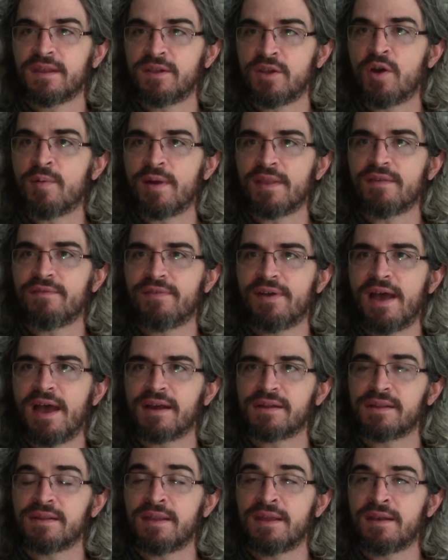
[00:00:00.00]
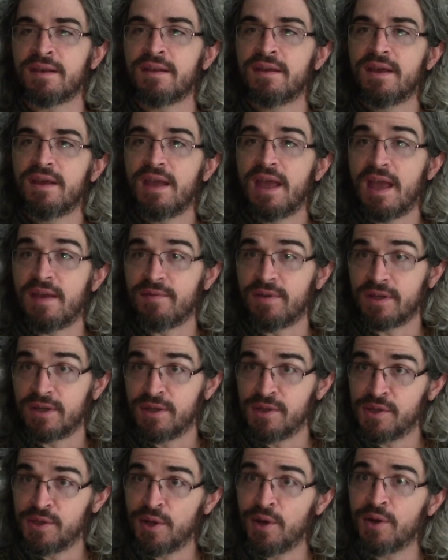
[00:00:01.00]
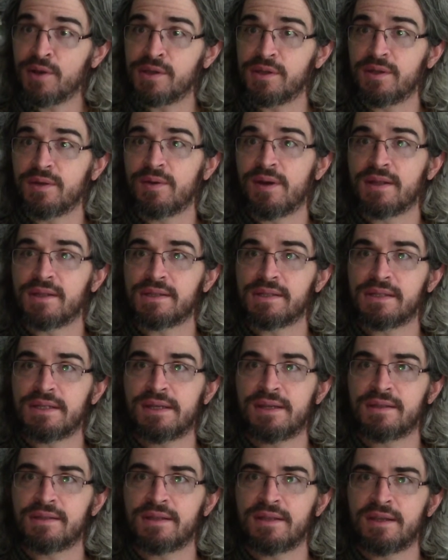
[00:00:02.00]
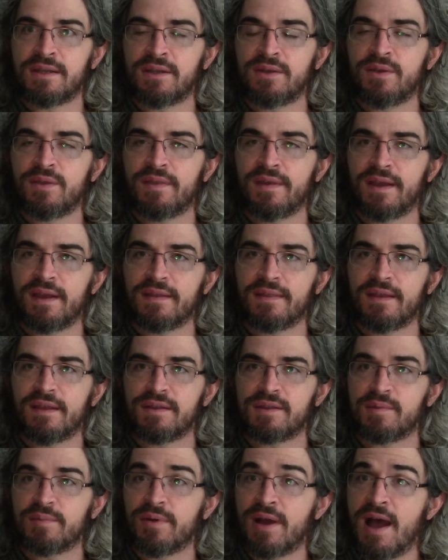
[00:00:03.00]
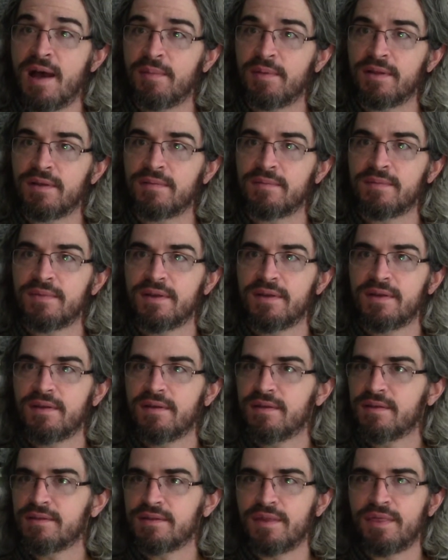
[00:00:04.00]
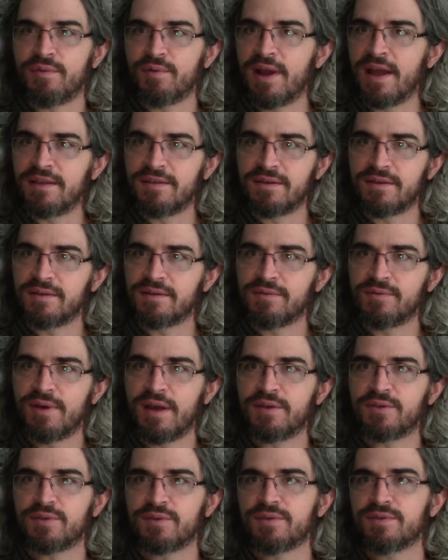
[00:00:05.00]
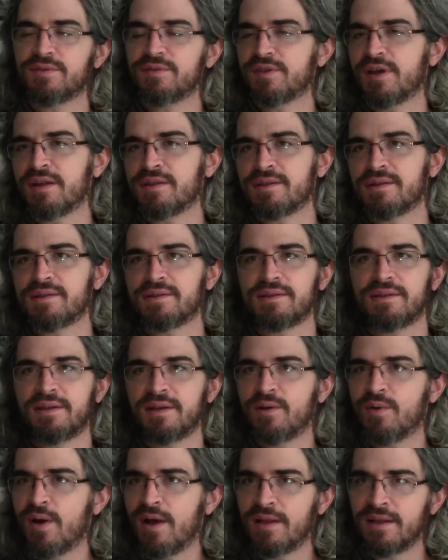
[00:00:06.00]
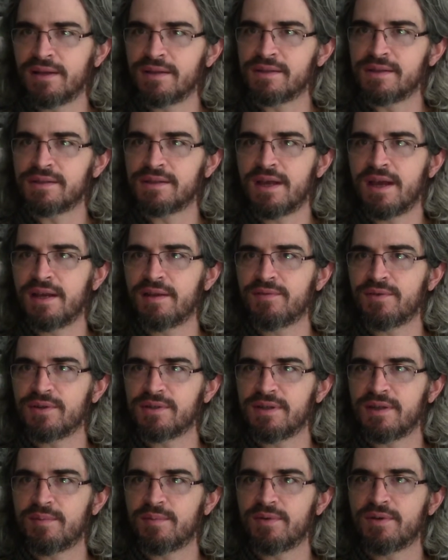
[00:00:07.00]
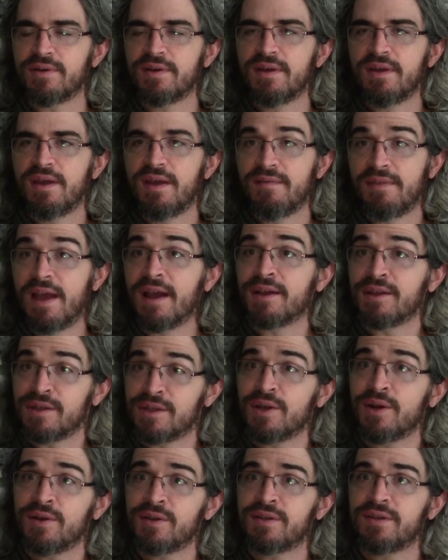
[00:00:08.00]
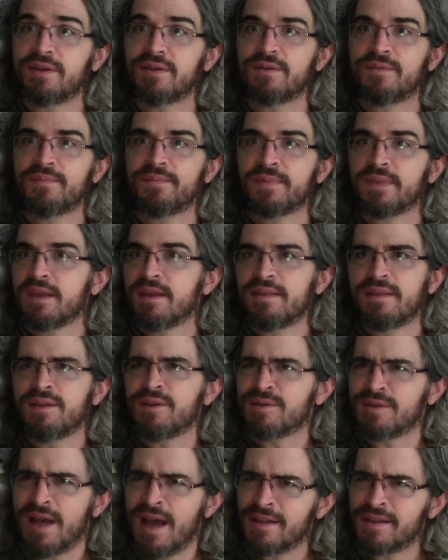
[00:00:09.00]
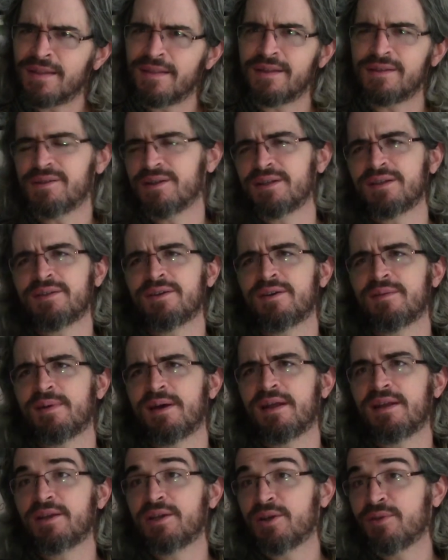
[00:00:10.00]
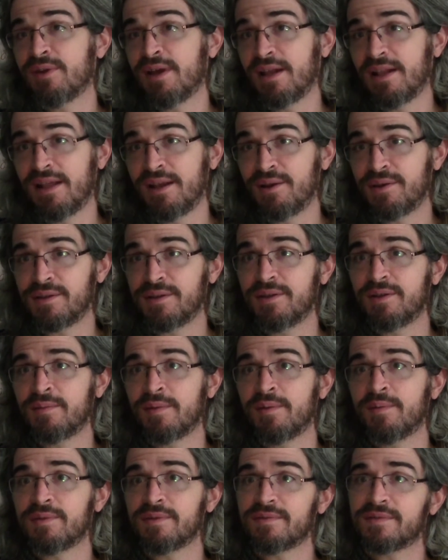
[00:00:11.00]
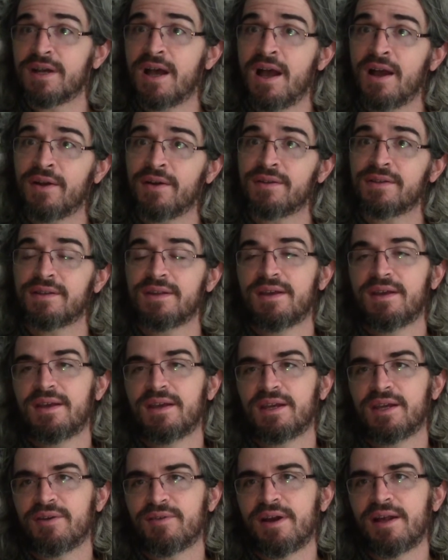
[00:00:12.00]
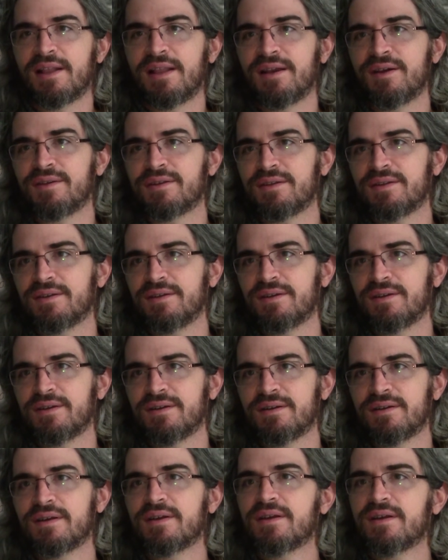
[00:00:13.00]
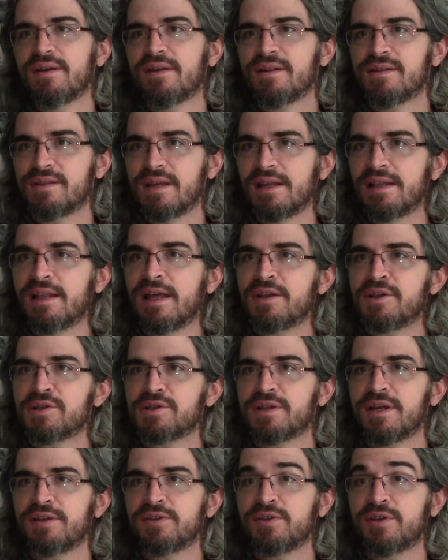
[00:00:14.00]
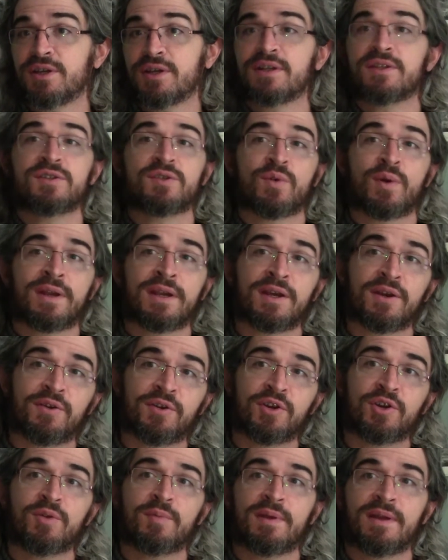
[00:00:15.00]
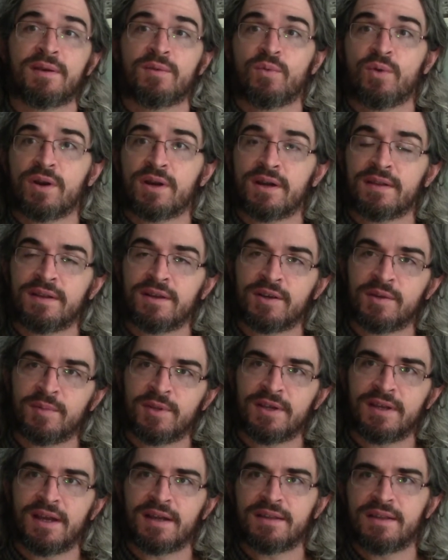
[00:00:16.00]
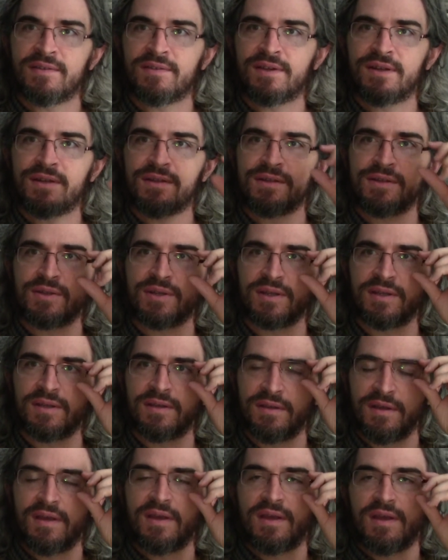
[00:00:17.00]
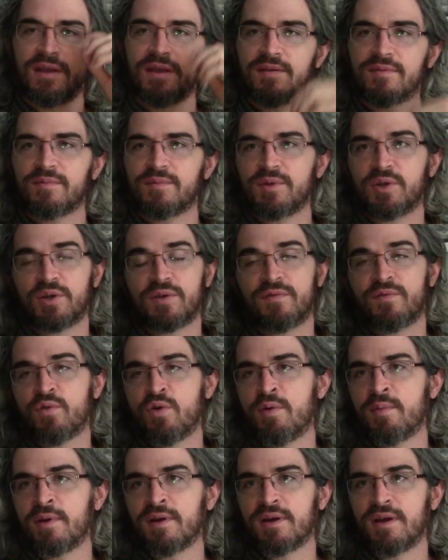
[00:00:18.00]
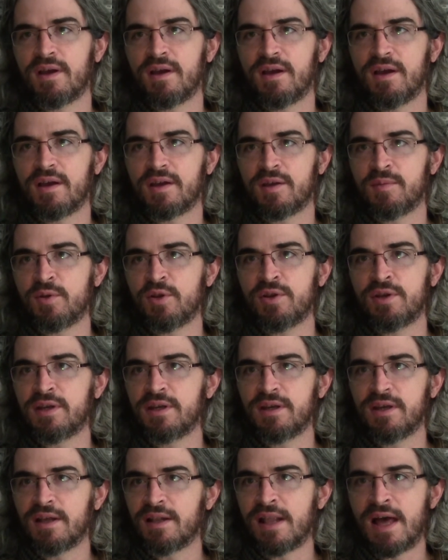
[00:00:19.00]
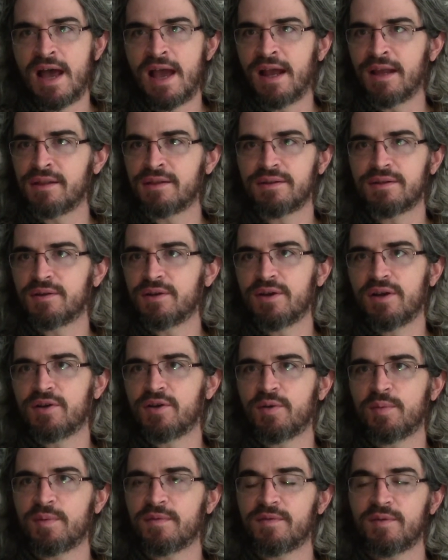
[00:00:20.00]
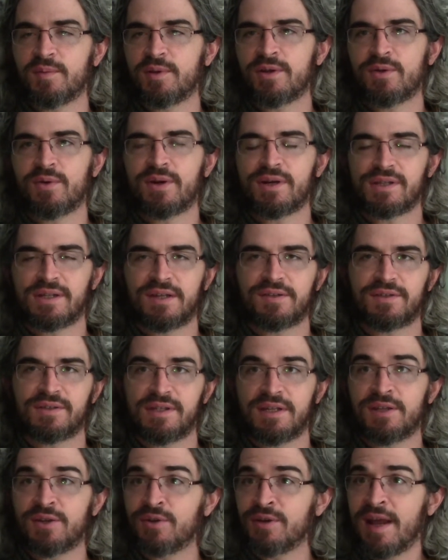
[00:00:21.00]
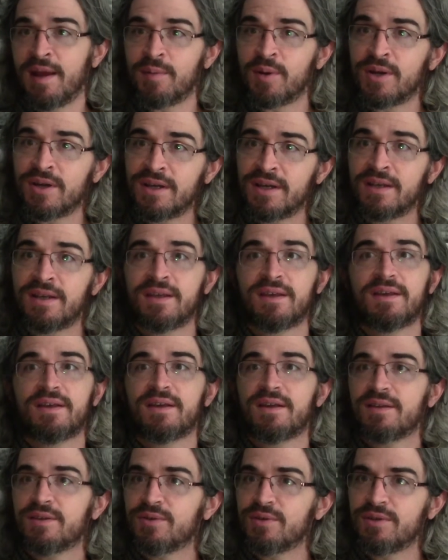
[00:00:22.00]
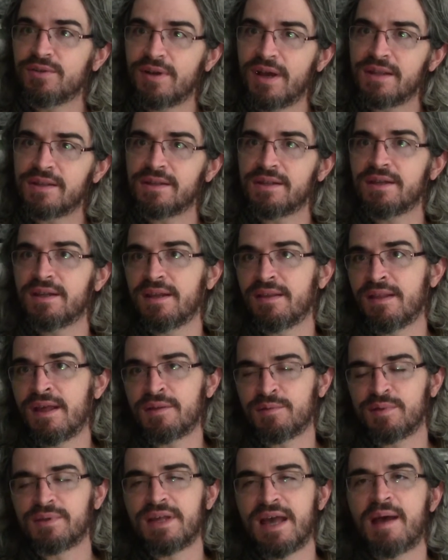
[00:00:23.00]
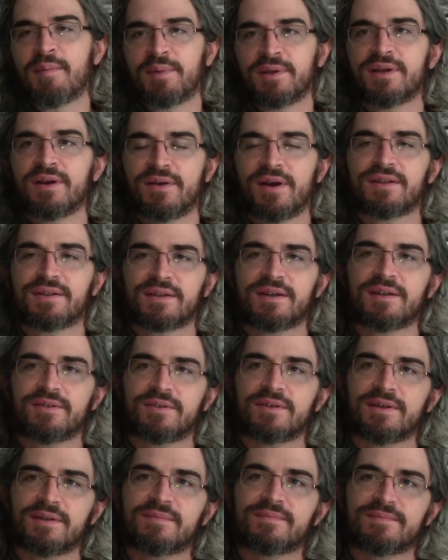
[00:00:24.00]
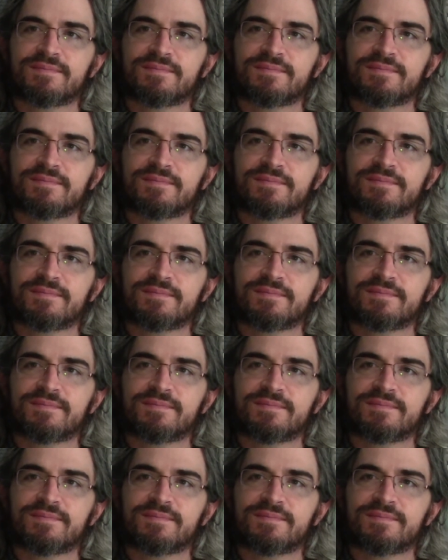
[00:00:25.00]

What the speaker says: know about the facts. And then if it concerns you as a citizen and you think that it's a problem, it's a threat to racial justice and equality in society, for example, if that concerns you, then there's lots of things you can do about it. You can write letters to your members of Congress. You can write letters to your state legislature. You can join a group and work on their community activities. You can form a community alliance, a group of community organizations in your neighborhood to address it, and that's what's happening across the country.